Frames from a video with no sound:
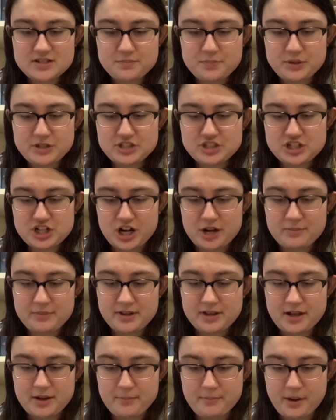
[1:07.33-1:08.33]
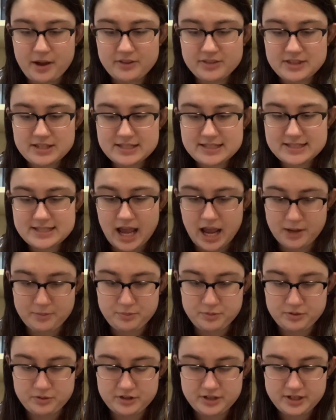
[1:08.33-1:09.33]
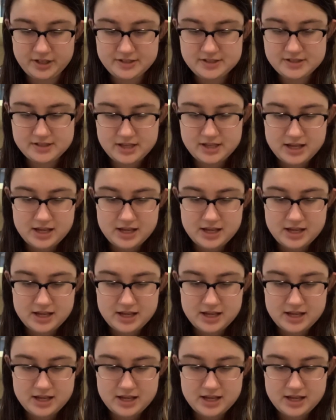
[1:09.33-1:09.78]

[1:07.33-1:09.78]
Prince Charming among cyborgs.